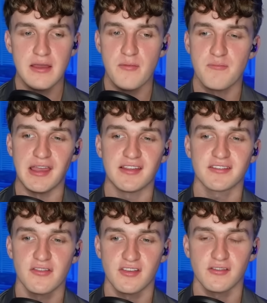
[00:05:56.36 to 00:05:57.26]
based
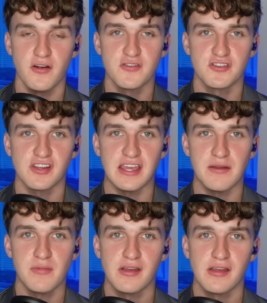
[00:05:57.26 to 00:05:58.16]
on this larger
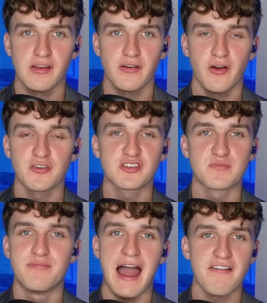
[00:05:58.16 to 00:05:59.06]
scheme are
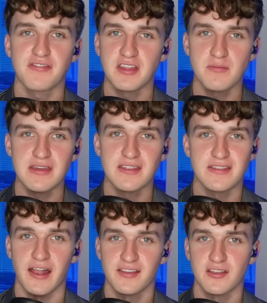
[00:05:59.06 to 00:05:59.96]
just baffling me, that
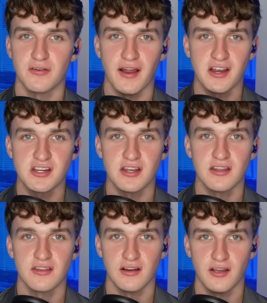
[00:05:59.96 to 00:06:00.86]
that's the direction
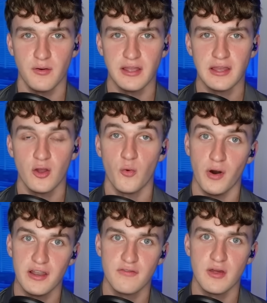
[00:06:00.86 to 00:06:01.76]
they're going.
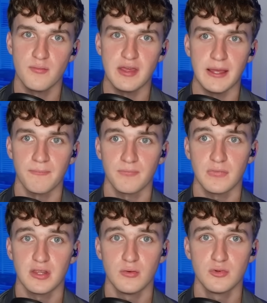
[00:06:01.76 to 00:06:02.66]
One of them being,
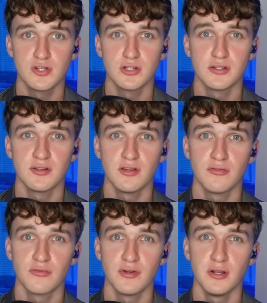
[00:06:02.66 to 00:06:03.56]
it was just his
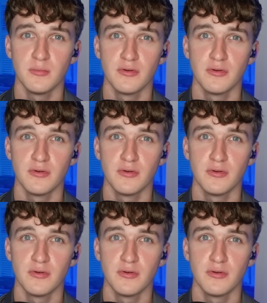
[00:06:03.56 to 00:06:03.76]
freedom